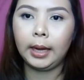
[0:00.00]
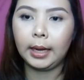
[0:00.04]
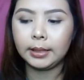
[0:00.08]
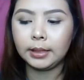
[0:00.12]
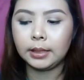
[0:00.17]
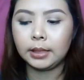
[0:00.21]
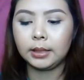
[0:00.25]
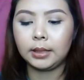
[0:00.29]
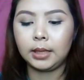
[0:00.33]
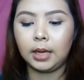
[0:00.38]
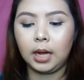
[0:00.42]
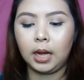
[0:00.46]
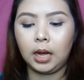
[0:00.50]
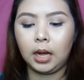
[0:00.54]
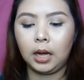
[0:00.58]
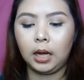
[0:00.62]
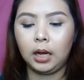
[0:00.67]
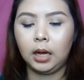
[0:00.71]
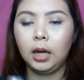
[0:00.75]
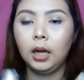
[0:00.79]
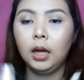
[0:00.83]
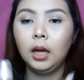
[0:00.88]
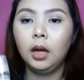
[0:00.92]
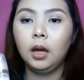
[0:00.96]
kesa
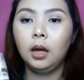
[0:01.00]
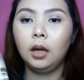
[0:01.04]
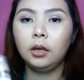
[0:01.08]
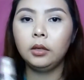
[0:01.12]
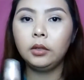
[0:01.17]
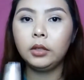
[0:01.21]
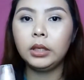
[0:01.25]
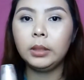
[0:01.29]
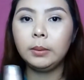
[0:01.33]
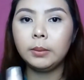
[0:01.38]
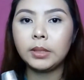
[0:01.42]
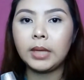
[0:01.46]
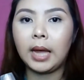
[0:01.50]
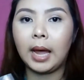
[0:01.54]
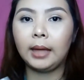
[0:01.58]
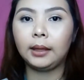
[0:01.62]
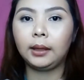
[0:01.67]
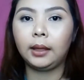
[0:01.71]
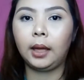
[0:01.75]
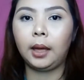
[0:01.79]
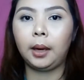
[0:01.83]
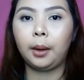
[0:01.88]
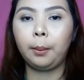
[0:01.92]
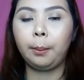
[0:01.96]
sa Dream
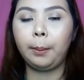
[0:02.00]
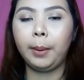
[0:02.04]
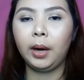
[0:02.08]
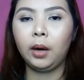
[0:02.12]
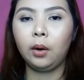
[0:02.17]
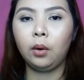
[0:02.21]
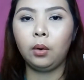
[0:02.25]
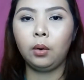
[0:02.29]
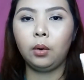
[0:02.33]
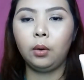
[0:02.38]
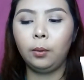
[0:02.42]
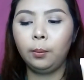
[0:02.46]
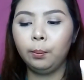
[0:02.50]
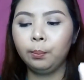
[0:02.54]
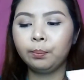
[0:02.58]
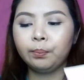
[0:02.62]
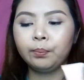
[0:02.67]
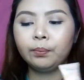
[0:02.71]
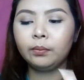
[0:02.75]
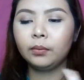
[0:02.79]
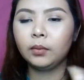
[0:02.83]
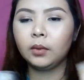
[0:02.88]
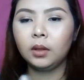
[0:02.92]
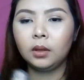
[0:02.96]
Satin, pero
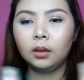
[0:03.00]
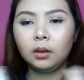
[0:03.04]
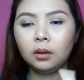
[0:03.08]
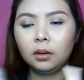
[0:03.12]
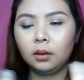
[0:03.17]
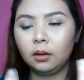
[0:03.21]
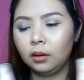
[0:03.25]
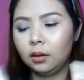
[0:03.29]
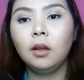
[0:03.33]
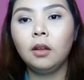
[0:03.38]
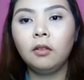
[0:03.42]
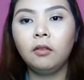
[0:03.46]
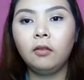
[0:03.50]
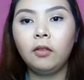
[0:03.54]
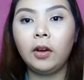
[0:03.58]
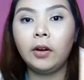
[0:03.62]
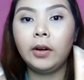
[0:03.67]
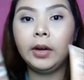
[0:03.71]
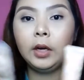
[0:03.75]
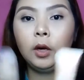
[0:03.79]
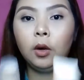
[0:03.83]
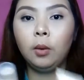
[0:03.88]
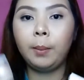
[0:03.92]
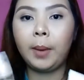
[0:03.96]

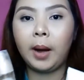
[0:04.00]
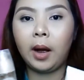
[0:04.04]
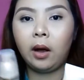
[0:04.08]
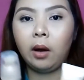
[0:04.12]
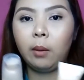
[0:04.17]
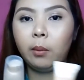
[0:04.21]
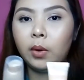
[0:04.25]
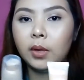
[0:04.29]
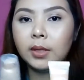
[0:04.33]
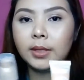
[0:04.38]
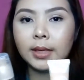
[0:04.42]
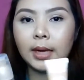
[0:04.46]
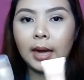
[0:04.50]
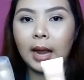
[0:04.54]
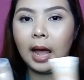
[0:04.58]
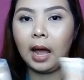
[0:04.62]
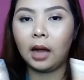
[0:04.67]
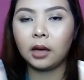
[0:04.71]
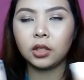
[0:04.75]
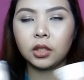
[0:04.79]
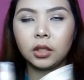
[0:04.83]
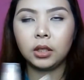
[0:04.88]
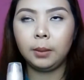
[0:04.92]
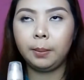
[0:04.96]
very comparable
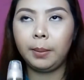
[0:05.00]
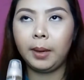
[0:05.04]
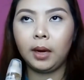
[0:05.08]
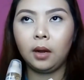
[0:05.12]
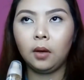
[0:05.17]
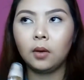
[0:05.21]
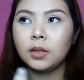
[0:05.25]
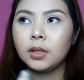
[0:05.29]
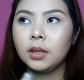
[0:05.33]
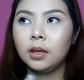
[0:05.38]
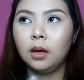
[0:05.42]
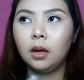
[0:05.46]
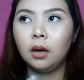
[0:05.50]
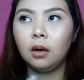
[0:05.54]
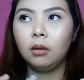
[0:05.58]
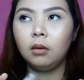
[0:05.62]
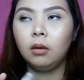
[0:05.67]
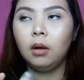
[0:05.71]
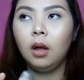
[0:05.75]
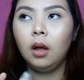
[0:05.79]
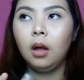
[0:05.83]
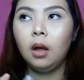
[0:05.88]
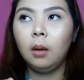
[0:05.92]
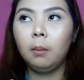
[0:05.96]
sila actually. Pareho silang
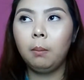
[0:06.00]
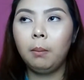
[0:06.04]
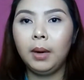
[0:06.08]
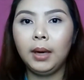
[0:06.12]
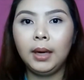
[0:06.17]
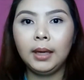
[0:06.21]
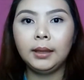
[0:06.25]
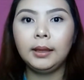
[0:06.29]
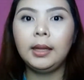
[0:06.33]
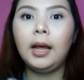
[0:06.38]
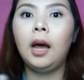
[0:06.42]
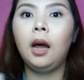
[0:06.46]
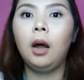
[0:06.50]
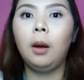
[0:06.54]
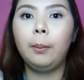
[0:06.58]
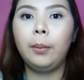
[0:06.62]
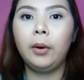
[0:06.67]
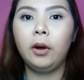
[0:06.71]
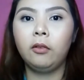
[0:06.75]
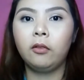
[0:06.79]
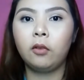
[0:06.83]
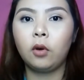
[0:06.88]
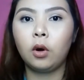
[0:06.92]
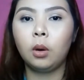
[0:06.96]
magandang
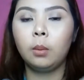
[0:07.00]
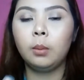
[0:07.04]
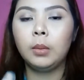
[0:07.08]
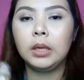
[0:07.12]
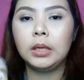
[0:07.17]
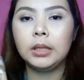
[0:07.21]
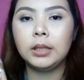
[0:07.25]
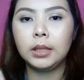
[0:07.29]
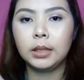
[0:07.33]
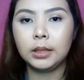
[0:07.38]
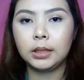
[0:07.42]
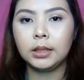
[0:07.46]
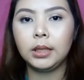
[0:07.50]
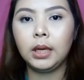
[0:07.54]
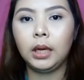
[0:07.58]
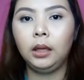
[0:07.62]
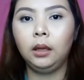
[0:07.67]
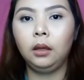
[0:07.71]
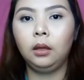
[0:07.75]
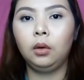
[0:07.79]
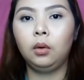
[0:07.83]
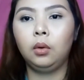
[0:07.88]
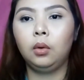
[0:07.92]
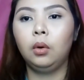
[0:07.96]
performance sa
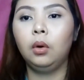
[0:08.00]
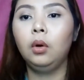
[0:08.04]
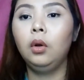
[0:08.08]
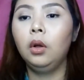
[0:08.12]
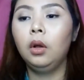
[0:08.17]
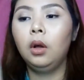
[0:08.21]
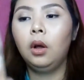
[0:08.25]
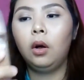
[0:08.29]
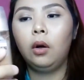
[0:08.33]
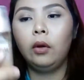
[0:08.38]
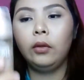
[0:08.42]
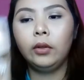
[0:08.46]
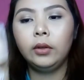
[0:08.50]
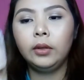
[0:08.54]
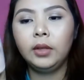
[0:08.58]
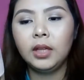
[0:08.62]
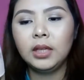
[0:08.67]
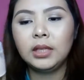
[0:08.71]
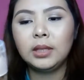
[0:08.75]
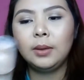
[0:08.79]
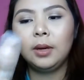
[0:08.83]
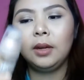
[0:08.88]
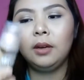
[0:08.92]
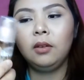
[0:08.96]
skin ko. Although
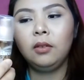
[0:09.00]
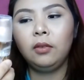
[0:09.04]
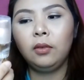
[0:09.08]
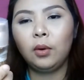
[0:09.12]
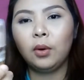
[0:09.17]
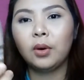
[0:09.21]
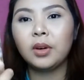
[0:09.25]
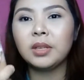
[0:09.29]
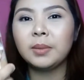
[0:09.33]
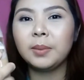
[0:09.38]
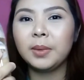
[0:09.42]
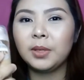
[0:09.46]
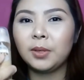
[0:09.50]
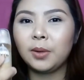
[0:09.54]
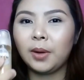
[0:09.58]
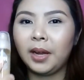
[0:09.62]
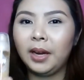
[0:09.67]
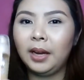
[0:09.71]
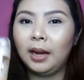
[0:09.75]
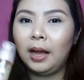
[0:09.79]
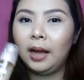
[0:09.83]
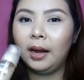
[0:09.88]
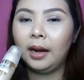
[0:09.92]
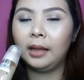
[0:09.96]
this one, of course, medyo
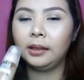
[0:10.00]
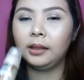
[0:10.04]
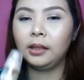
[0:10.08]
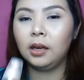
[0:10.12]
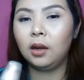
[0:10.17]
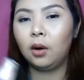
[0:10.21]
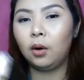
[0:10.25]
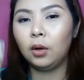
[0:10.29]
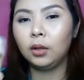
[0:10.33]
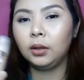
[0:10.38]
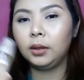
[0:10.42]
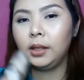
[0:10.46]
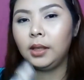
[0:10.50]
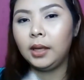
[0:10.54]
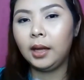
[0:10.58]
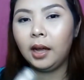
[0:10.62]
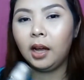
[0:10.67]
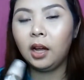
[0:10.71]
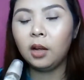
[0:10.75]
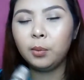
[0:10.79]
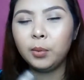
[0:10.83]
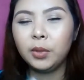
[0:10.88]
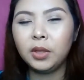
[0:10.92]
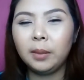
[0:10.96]
kailangan natin ng konting
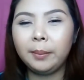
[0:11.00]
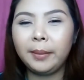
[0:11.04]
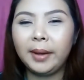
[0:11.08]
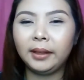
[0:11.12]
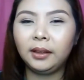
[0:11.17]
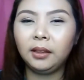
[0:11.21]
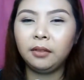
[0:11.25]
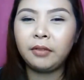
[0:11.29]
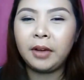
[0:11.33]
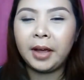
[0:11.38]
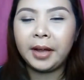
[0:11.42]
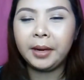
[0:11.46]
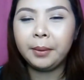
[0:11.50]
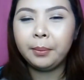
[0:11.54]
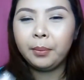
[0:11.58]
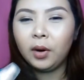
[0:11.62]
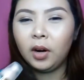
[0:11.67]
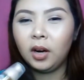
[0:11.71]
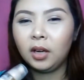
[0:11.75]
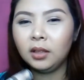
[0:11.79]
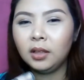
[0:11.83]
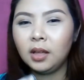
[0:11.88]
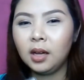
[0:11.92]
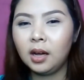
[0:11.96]
help with mattifying
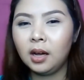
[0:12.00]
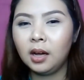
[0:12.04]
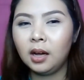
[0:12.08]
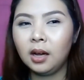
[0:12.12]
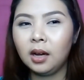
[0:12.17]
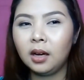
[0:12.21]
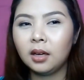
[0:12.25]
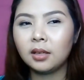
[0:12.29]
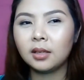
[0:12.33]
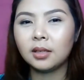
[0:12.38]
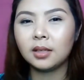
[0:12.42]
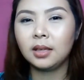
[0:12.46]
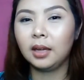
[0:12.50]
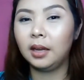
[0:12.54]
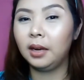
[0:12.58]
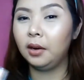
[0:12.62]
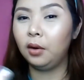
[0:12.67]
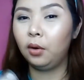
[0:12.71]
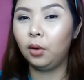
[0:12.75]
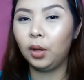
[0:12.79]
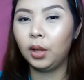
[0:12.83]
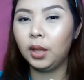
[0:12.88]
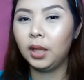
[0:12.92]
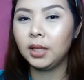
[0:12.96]
products and
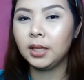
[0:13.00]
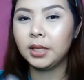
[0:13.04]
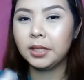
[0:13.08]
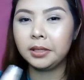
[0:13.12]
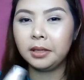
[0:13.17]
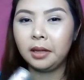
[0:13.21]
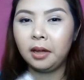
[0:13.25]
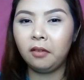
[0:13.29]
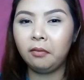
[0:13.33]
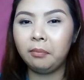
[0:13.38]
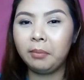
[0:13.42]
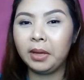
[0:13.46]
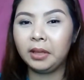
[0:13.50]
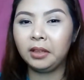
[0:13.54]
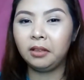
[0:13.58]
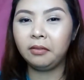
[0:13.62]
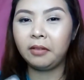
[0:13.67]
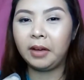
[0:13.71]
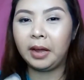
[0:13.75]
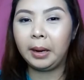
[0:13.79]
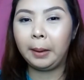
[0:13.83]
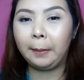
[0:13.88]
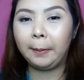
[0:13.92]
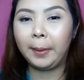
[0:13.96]
all that stuff,
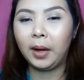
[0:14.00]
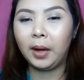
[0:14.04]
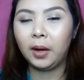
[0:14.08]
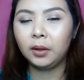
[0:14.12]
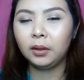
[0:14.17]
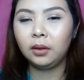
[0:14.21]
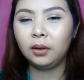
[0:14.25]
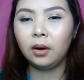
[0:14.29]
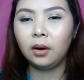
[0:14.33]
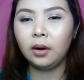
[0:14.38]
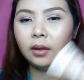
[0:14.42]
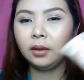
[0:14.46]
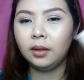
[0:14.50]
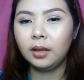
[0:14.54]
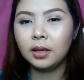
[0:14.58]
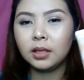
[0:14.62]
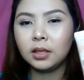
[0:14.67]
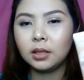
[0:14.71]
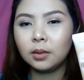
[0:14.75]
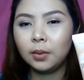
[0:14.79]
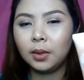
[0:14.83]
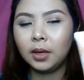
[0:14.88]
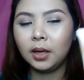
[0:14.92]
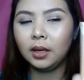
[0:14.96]
mattifying powder.
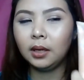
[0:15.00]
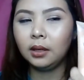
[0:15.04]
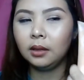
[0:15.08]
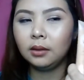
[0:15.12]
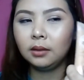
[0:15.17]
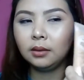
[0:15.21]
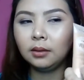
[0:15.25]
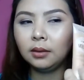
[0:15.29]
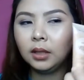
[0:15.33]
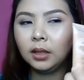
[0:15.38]
This one,